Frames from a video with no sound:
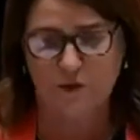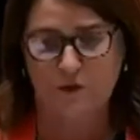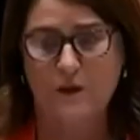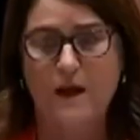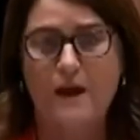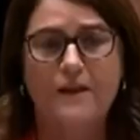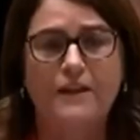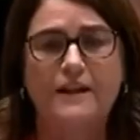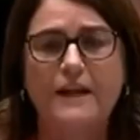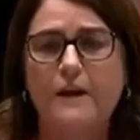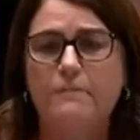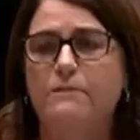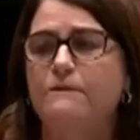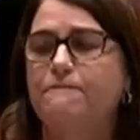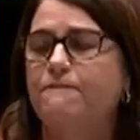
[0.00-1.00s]
to. The
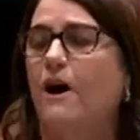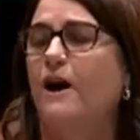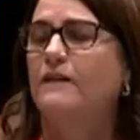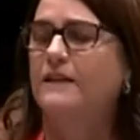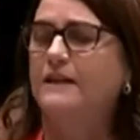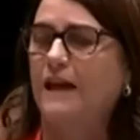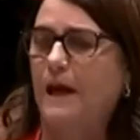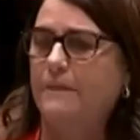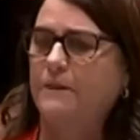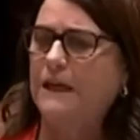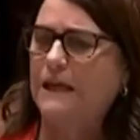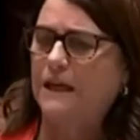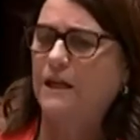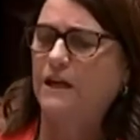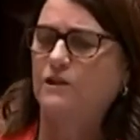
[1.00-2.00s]
government finally came
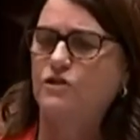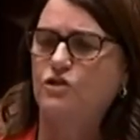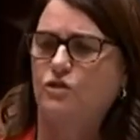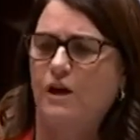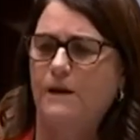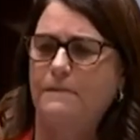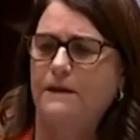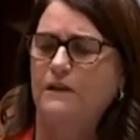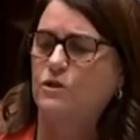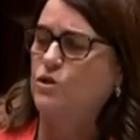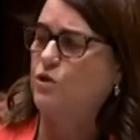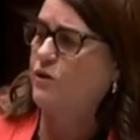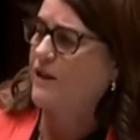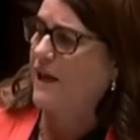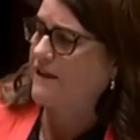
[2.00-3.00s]
kicking and screaming in
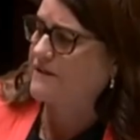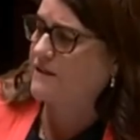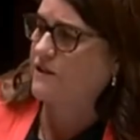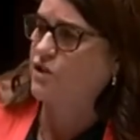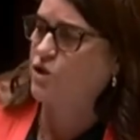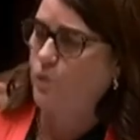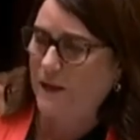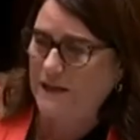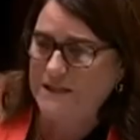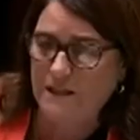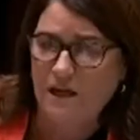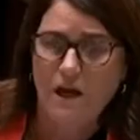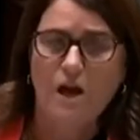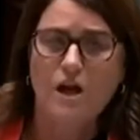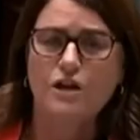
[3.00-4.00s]

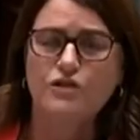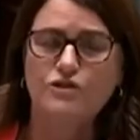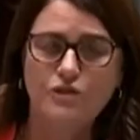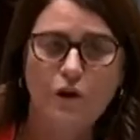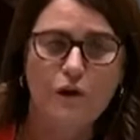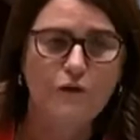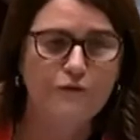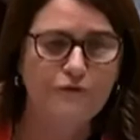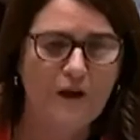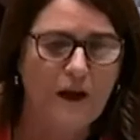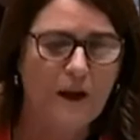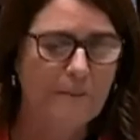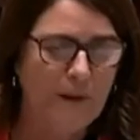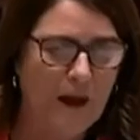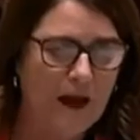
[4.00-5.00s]
2020. So
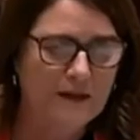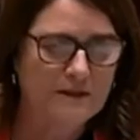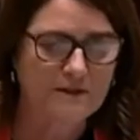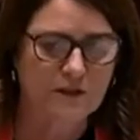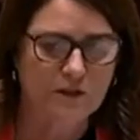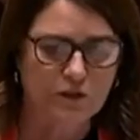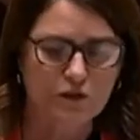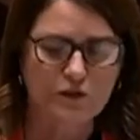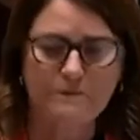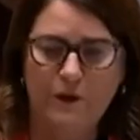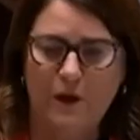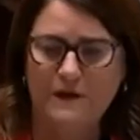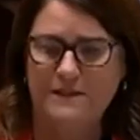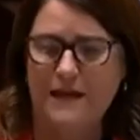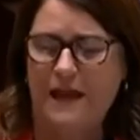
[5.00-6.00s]
far past the
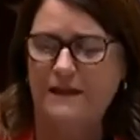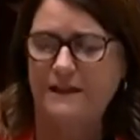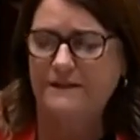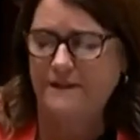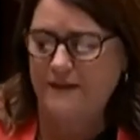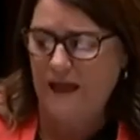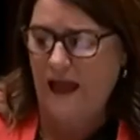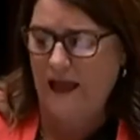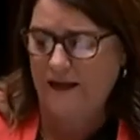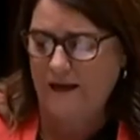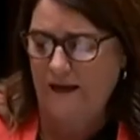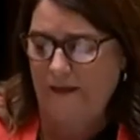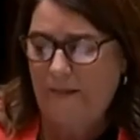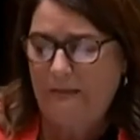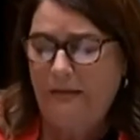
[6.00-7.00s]
use-by date is the
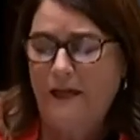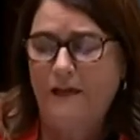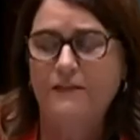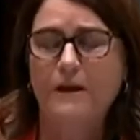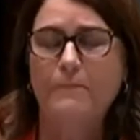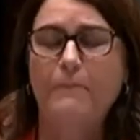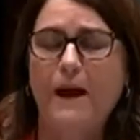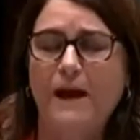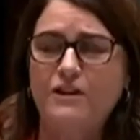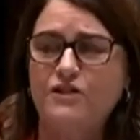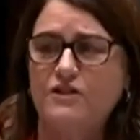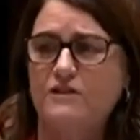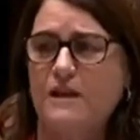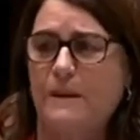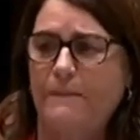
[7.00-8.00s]
A&E that
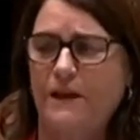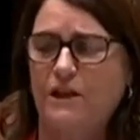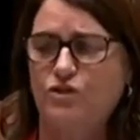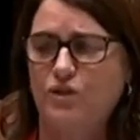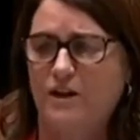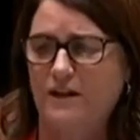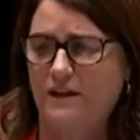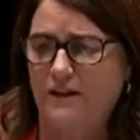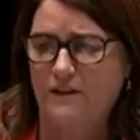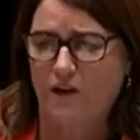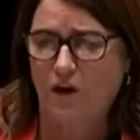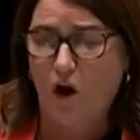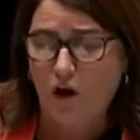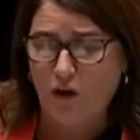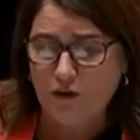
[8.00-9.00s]
patients are being treated in the
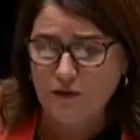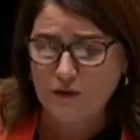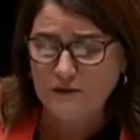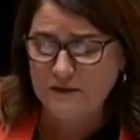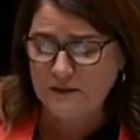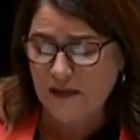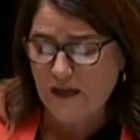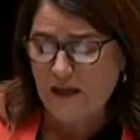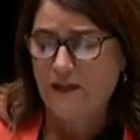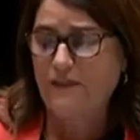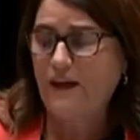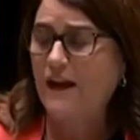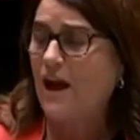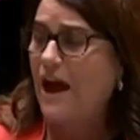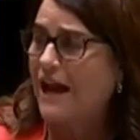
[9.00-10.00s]
corridors.
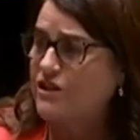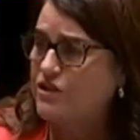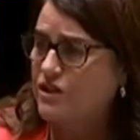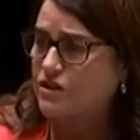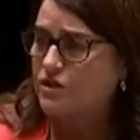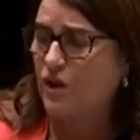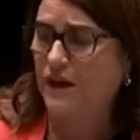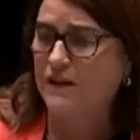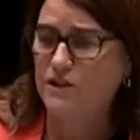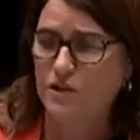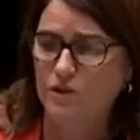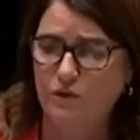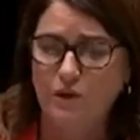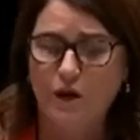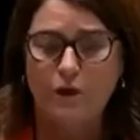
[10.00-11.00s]
They are actually trying
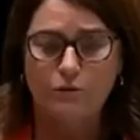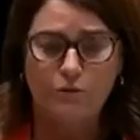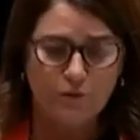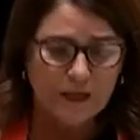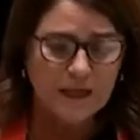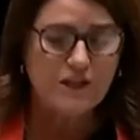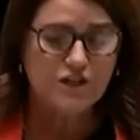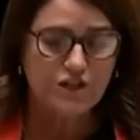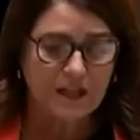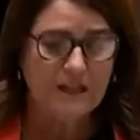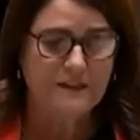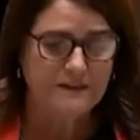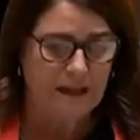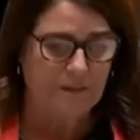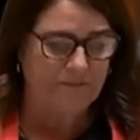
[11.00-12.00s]
to
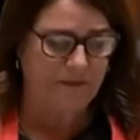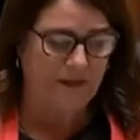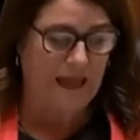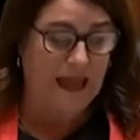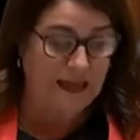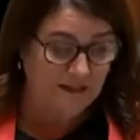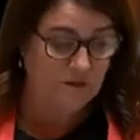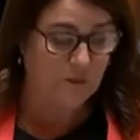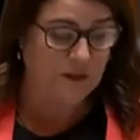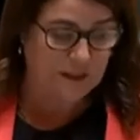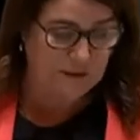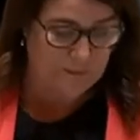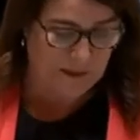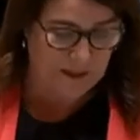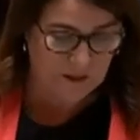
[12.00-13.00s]
rejig something as we
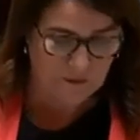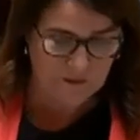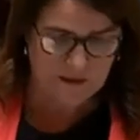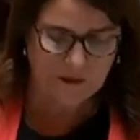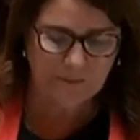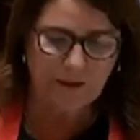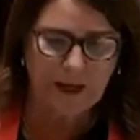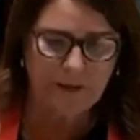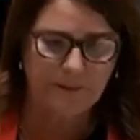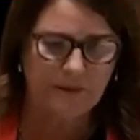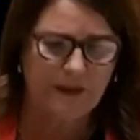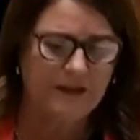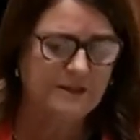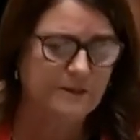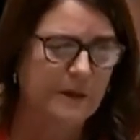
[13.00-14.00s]
speak. It was in the paper
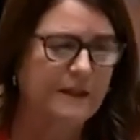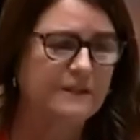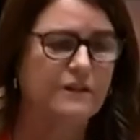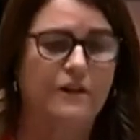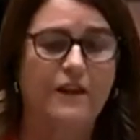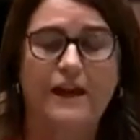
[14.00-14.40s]
last week, so